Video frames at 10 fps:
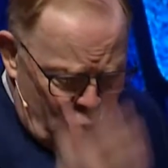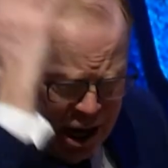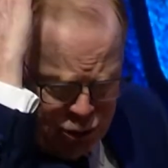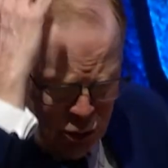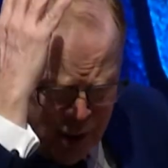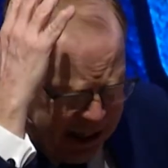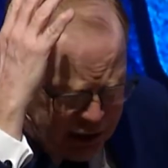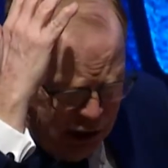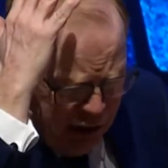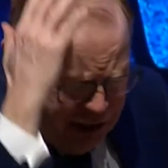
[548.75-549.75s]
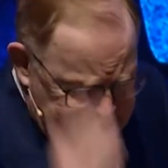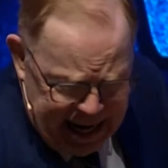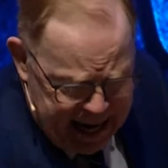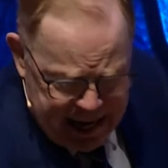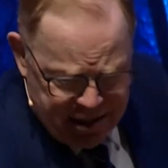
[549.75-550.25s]
resurrected or
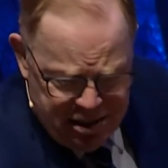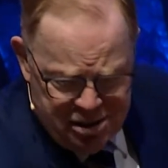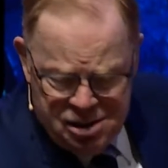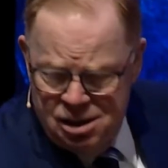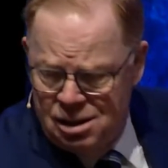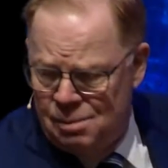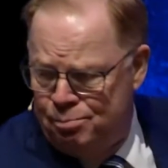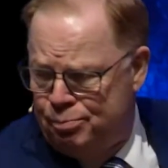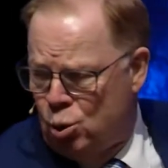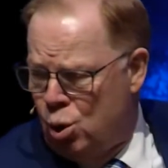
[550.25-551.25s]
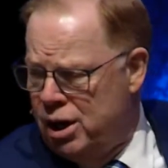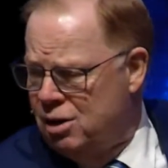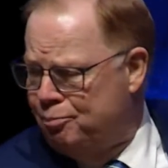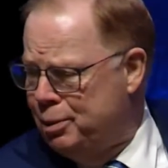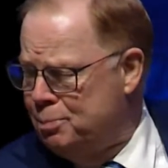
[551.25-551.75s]
dead to the point
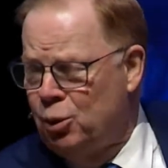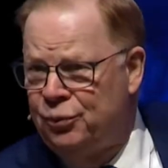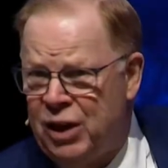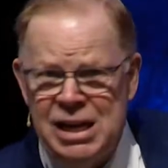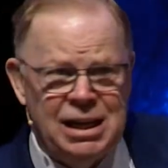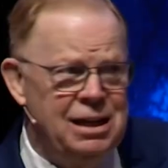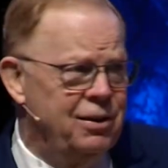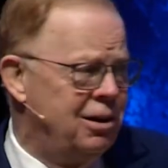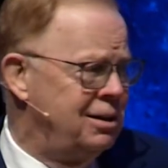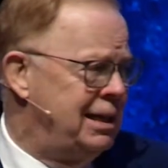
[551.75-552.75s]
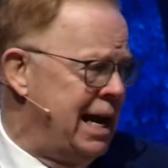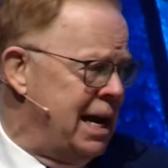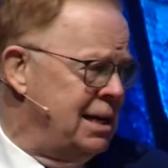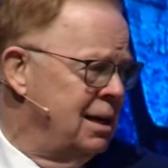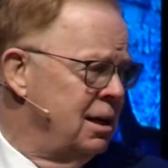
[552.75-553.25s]
of people thinking they're
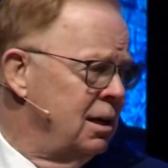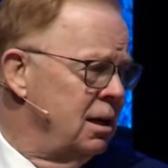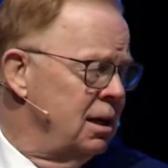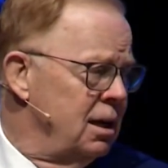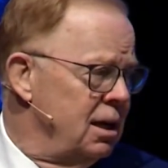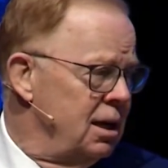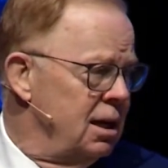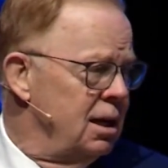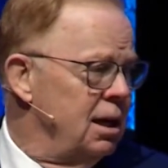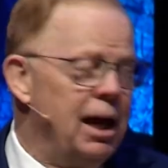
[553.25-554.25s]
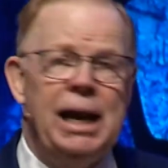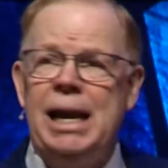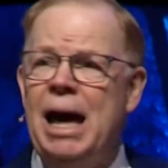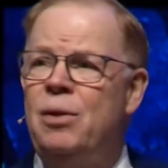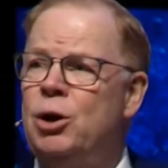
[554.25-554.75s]
dead. And
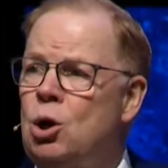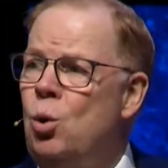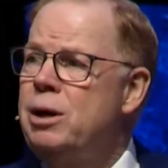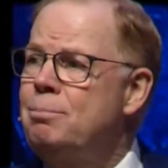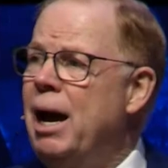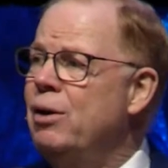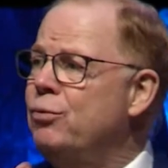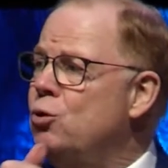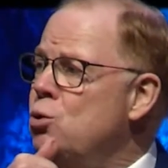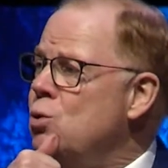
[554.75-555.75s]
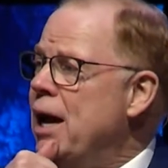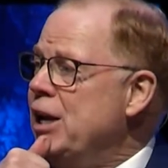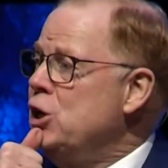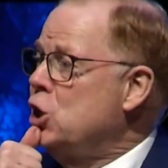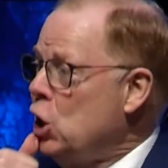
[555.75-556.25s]
now they're going back through and
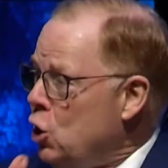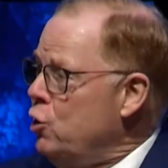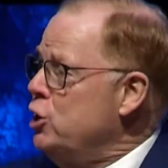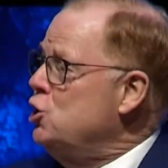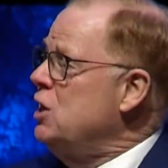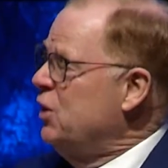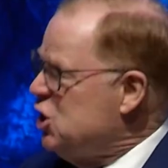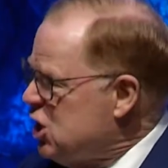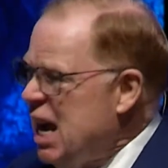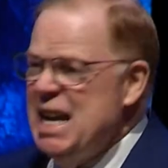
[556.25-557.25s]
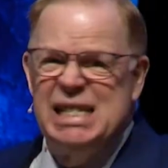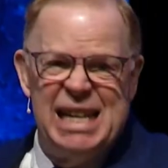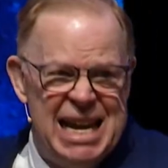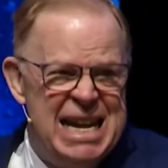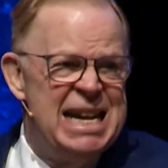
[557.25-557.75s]
encouraging the saints
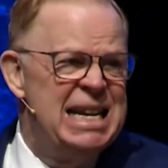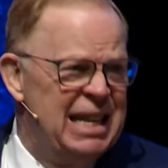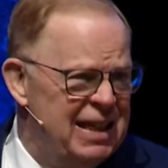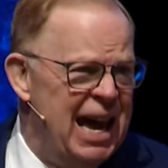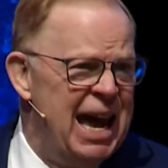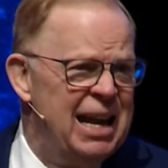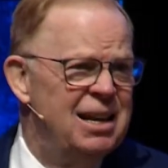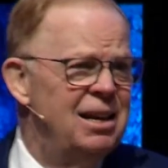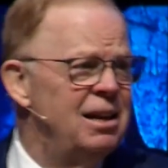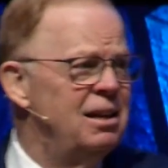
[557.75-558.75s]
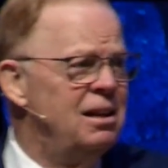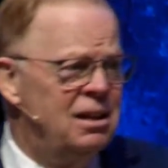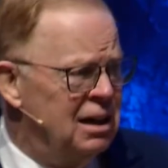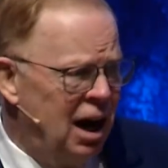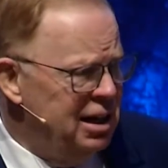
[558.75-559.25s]
in that
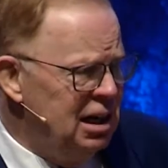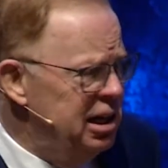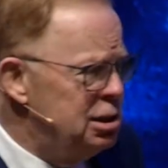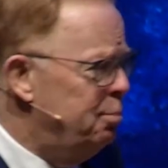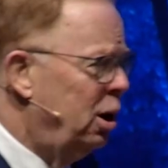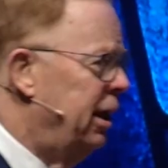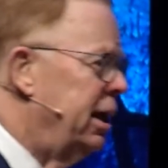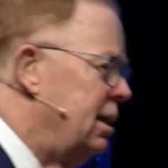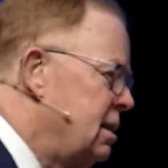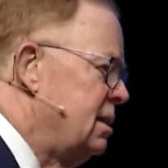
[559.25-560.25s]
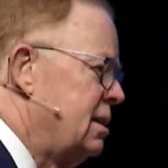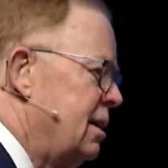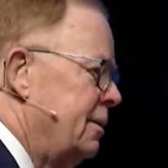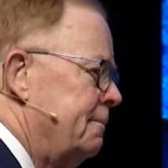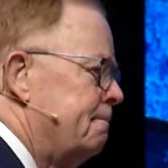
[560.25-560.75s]
godless place.
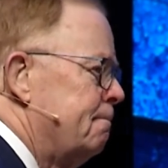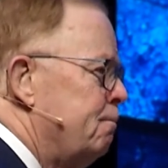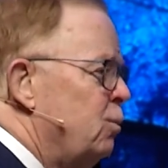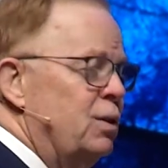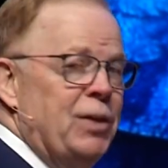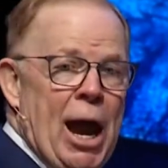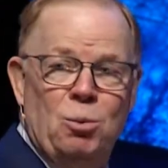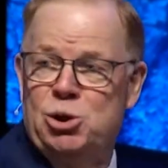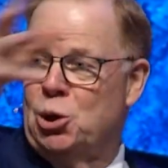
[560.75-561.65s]
That was their